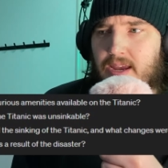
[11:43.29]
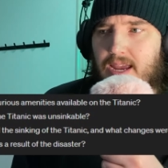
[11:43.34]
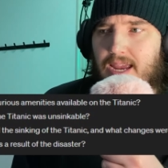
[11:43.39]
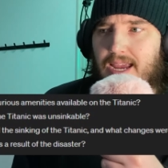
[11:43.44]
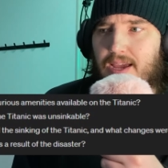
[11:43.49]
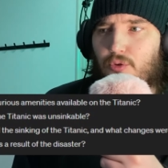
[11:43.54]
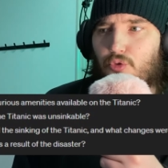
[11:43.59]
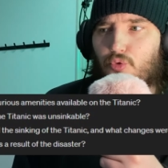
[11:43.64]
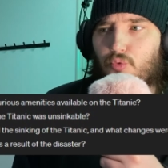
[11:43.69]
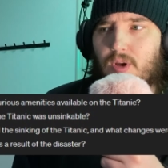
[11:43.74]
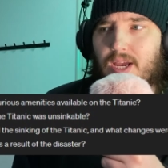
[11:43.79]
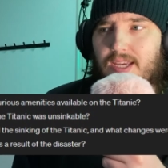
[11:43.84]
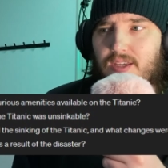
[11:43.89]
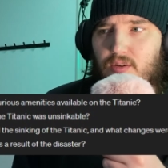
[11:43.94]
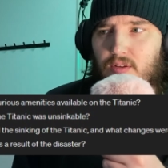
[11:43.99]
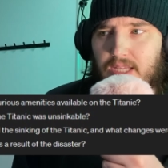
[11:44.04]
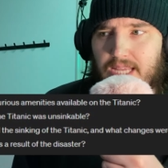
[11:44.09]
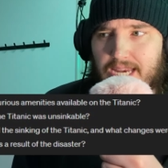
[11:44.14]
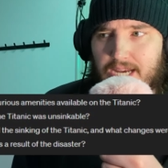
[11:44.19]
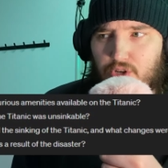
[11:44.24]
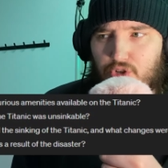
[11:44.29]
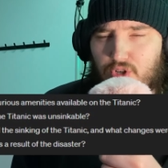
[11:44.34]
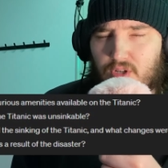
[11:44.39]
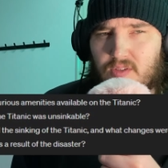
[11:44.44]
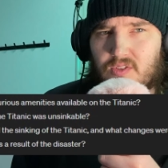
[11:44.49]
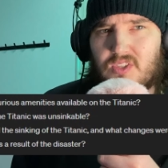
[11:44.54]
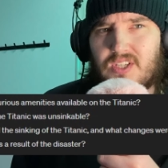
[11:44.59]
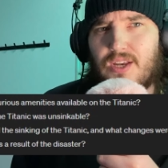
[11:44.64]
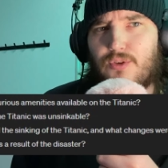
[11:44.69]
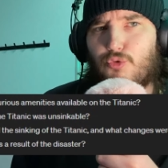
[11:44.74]
and
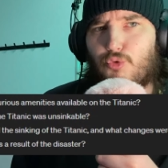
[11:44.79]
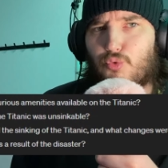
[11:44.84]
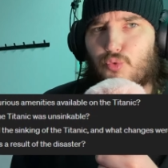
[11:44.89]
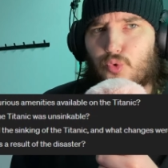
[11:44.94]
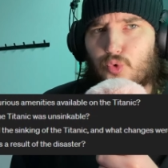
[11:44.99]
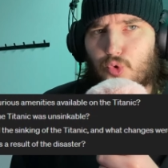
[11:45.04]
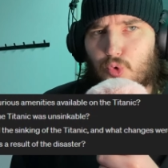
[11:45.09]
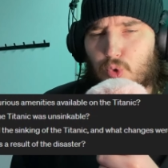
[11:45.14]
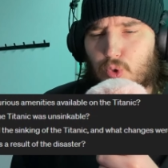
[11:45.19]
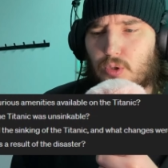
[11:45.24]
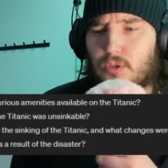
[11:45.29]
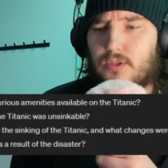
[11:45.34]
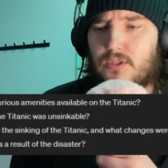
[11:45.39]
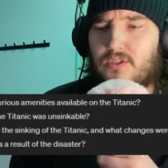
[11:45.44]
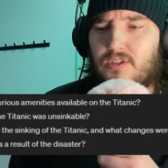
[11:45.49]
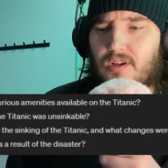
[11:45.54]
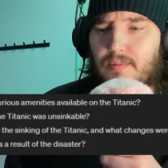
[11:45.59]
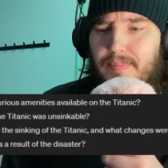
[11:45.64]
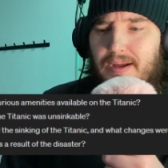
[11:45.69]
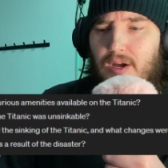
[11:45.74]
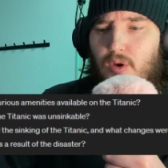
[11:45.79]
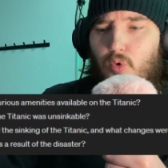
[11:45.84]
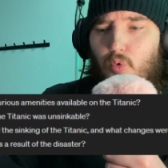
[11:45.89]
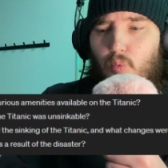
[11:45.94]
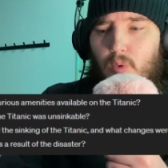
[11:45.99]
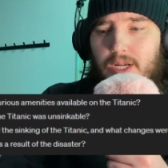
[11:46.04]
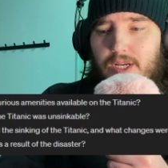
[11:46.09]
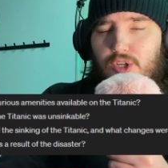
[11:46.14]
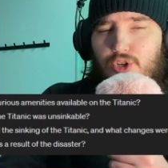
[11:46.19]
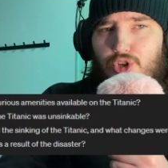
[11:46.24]
regulations and rules about
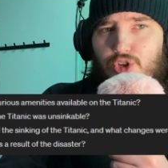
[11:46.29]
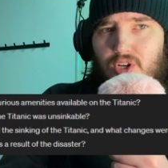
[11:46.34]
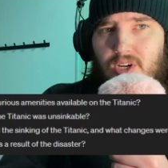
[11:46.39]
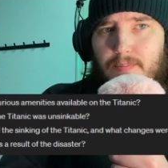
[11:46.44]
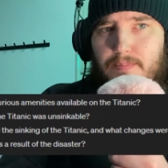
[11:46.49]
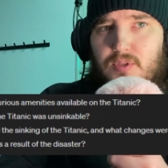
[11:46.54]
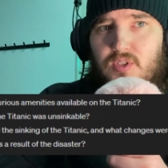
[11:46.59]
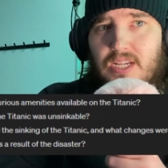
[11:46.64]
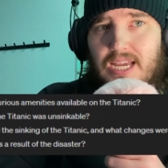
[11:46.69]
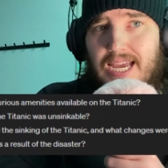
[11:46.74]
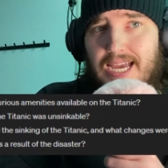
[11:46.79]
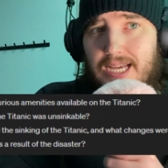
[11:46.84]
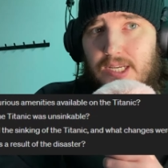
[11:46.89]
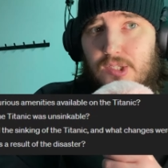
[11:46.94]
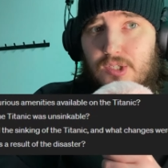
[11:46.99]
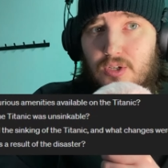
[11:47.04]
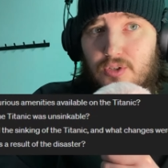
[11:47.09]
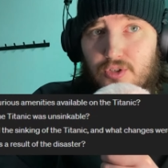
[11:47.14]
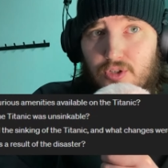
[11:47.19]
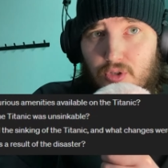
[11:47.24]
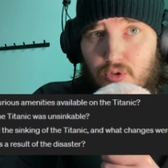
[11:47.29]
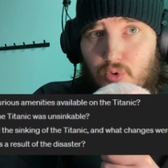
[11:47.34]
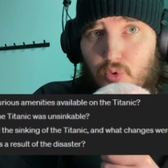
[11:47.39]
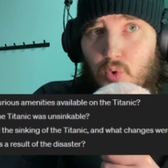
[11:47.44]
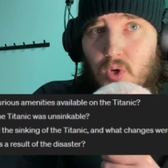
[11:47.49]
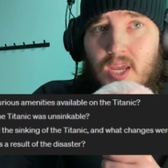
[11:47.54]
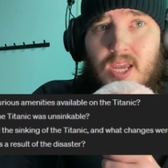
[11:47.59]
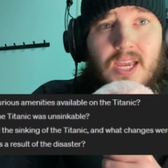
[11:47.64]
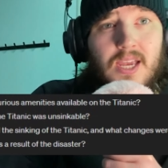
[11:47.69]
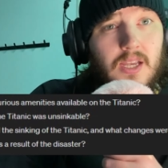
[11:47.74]
what ships had to do